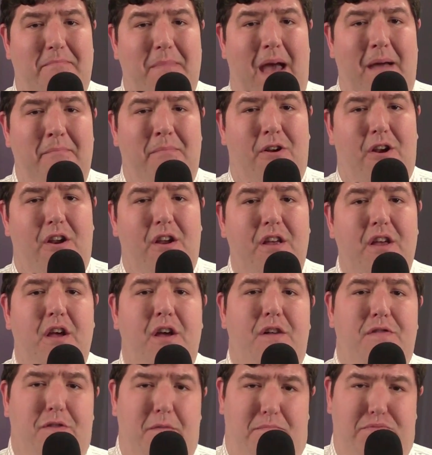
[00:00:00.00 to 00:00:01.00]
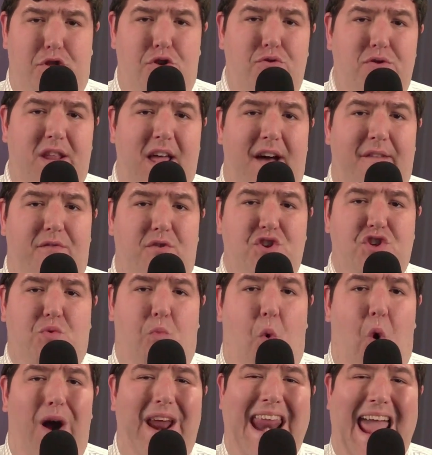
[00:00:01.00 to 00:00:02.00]
member. The Blue Devils
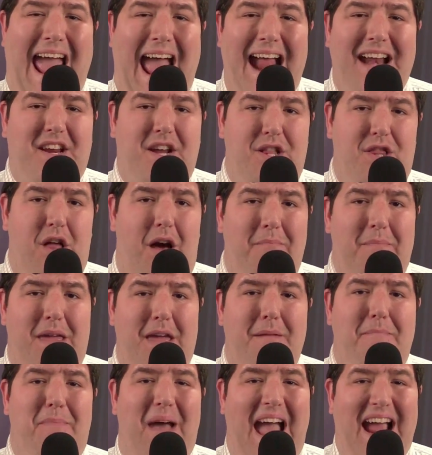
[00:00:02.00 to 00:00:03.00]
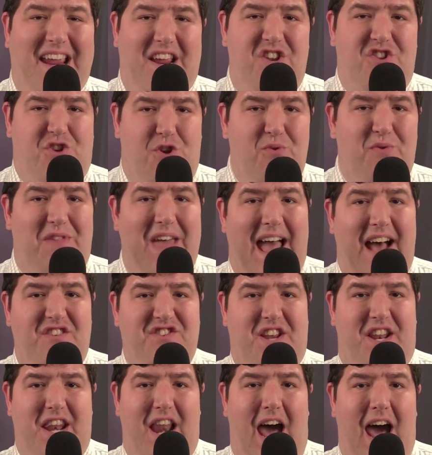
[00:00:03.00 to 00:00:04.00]
won at Columbia back in
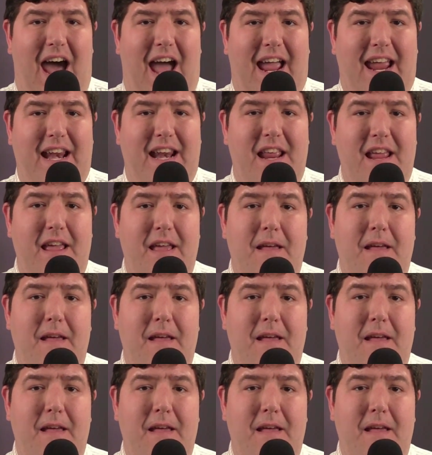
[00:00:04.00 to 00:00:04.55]
2009.